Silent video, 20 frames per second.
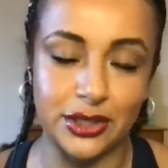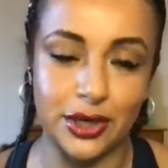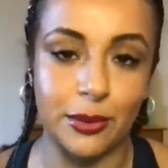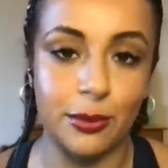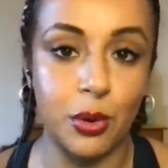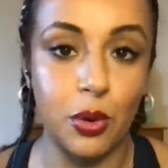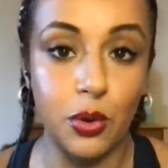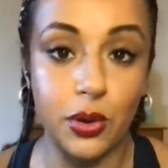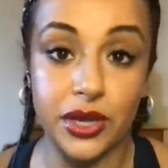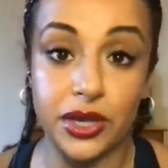You know,
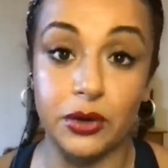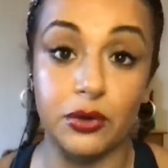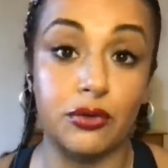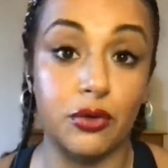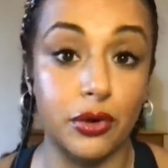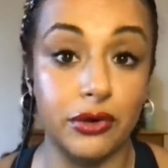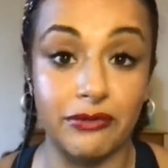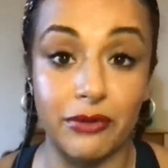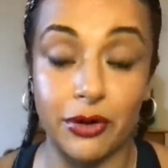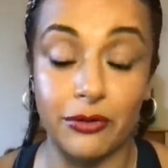Paul
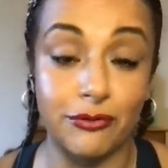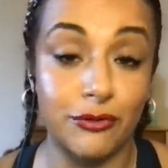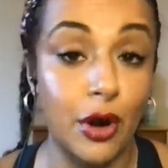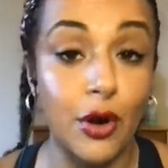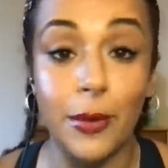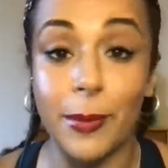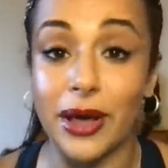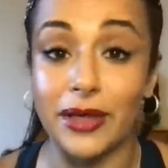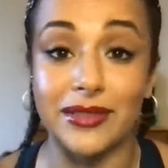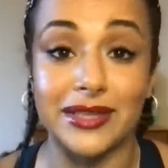Gilroy
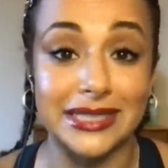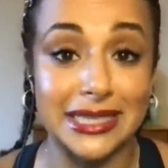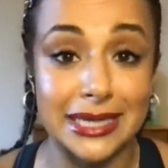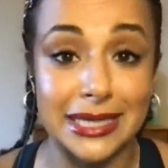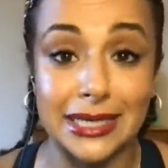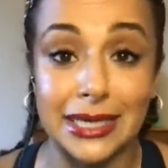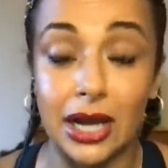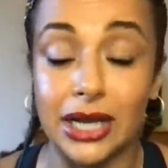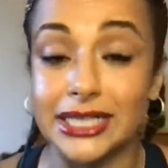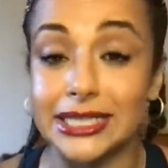wrote about this in
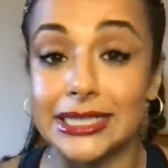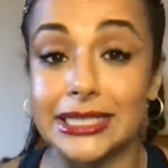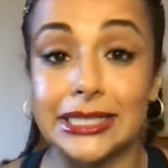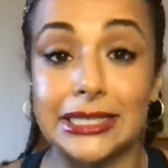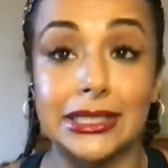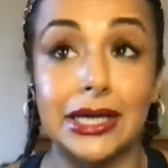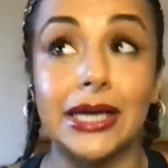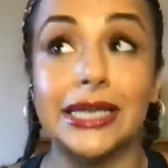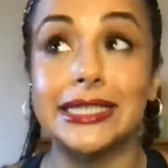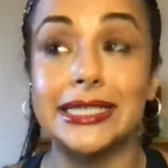the
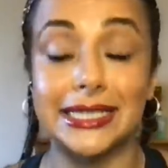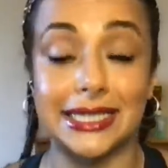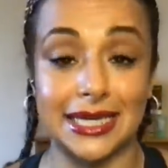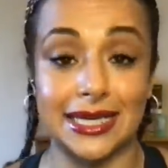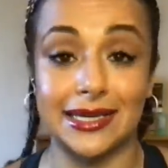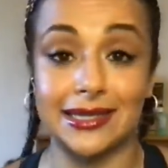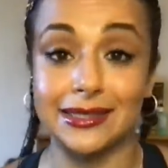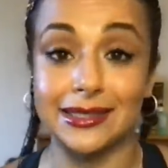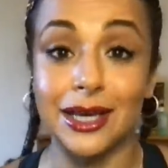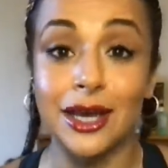nineteen
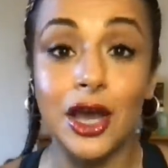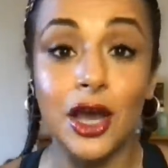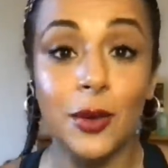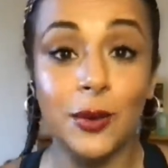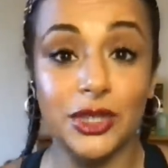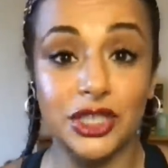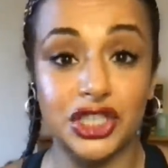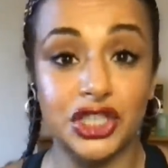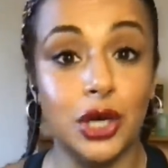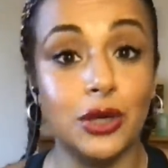nineties,
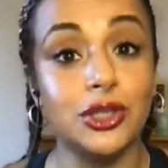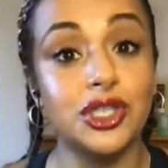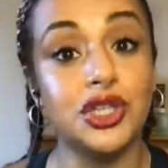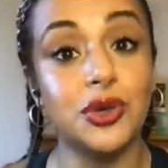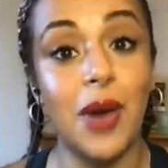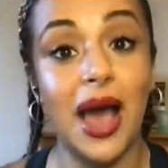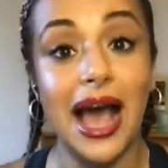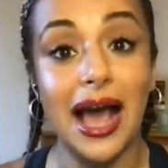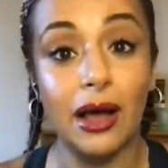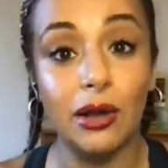which shows
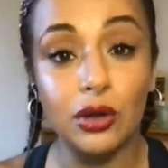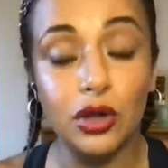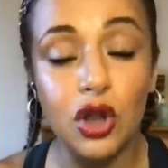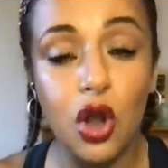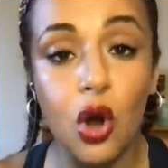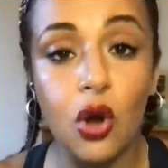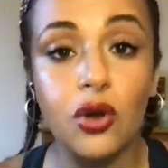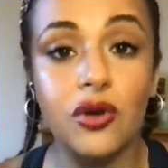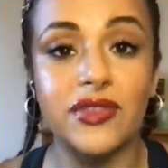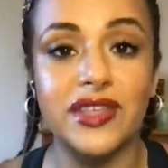you how
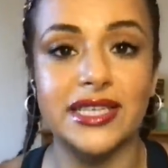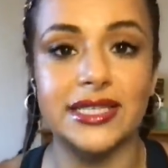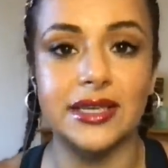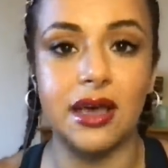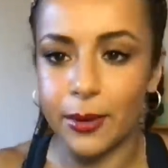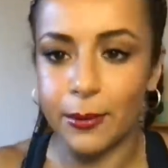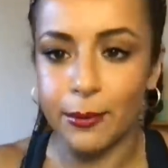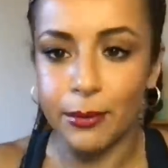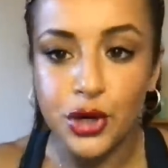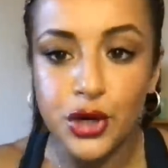long this
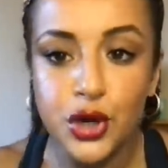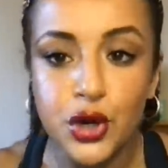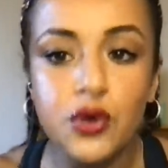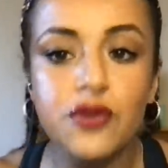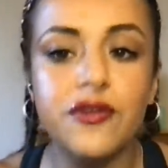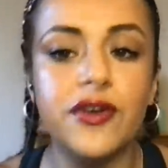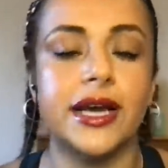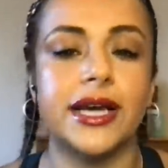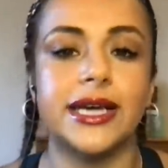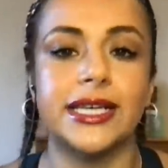
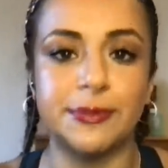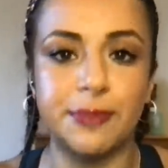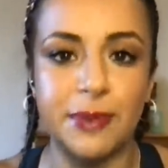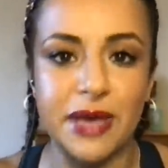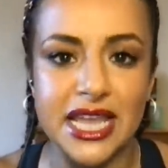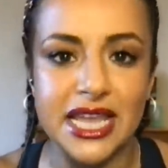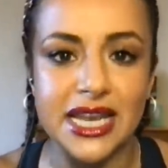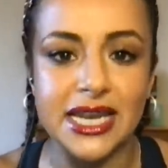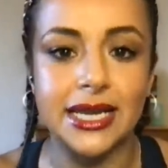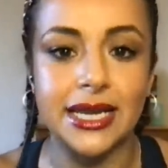maneuver has
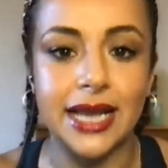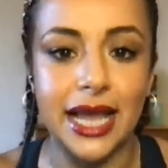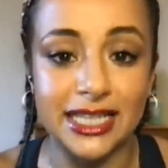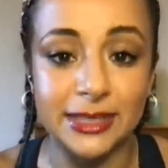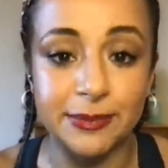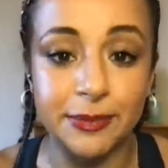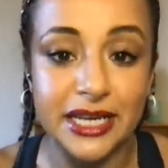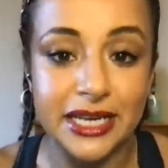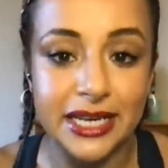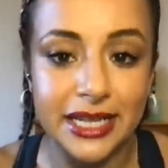been,
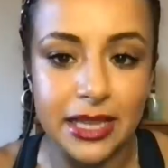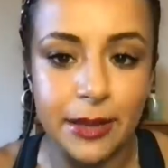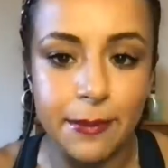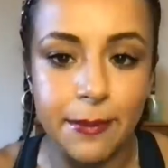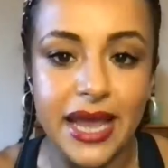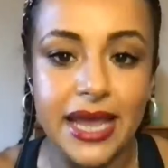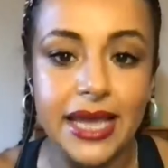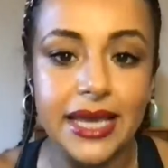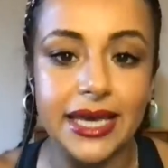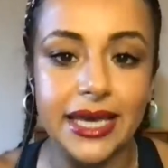has been in the
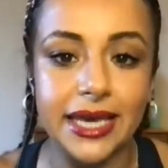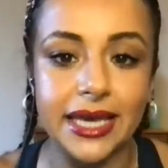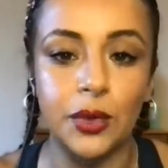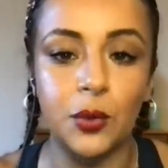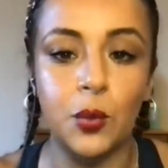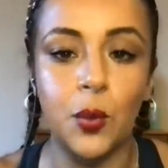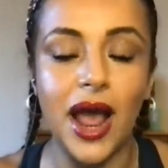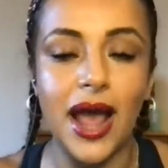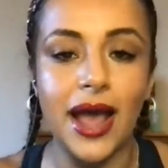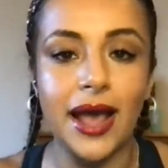making,
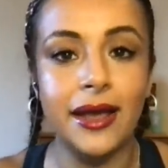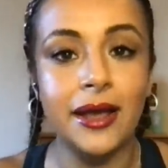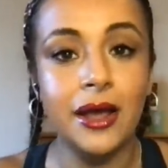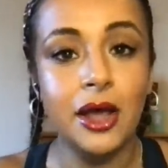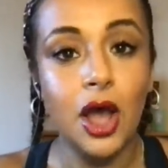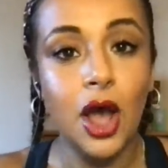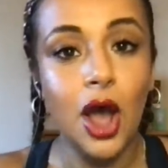where